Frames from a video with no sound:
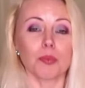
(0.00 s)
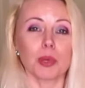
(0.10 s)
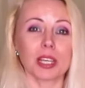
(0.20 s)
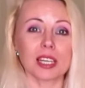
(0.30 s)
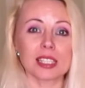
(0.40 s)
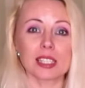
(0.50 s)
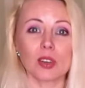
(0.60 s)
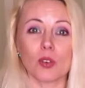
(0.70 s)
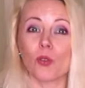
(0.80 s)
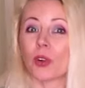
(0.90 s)
because
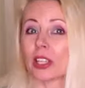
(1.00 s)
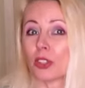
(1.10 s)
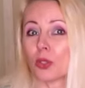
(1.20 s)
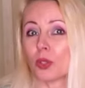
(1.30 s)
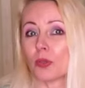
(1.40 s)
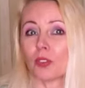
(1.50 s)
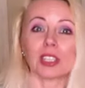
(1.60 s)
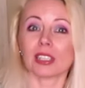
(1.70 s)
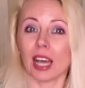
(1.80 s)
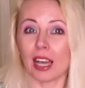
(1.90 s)
when you
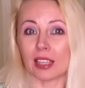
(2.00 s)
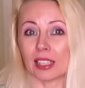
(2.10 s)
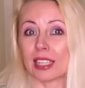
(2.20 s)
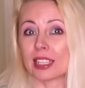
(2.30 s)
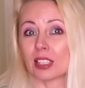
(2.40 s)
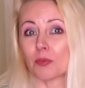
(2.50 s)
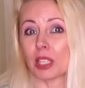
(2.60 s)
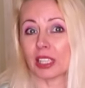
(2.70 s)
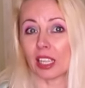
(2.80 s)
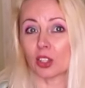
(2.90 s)
well let
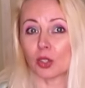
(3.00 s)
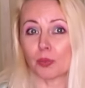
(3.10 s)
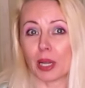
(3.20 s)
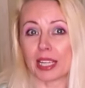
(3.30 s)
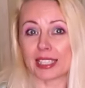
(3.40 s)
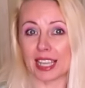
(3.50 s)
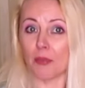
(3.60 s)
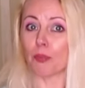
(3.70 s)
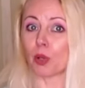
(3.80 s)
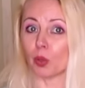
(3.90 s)
me tell you by
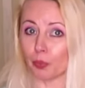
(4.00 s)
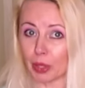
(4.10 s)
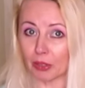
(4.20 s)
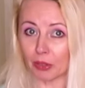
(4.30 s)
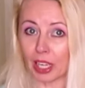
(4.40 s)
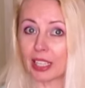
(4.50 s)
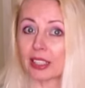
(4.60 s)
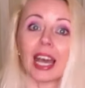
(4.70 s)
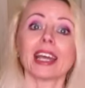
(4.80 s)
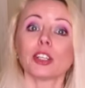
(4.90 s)
example me right
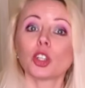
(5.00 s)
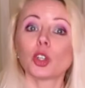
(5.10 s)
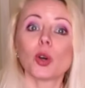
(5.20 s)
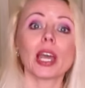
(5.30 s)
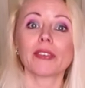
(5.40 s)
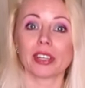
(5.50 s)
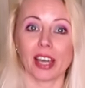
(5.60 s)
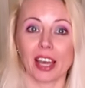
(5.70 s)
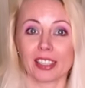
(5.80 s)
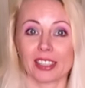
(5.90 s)
I don't know every
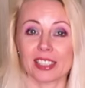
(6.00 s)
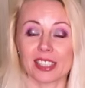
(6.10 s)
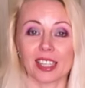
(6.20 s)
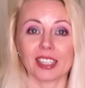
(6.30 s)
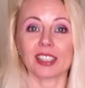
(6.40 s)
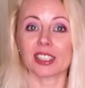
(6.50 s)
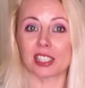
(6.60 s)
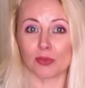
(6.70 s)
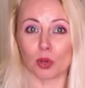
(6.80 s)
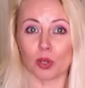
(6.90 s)
artist in
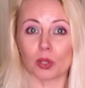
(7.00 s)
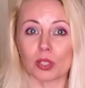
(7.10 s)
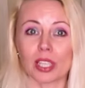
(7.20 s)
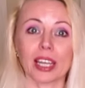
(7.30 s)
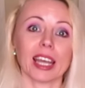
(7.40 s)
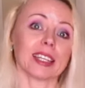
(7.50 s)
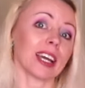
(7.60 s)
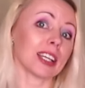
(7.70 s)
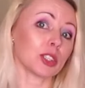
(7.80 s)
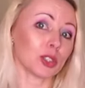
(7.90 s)
this world and
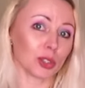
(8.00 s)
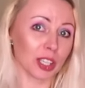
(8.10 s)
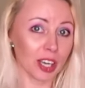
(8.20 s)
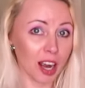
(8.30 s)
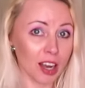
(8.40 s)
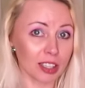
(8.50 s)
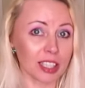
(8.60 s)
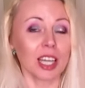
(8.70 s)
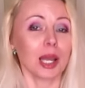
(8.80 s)
I don't know their art.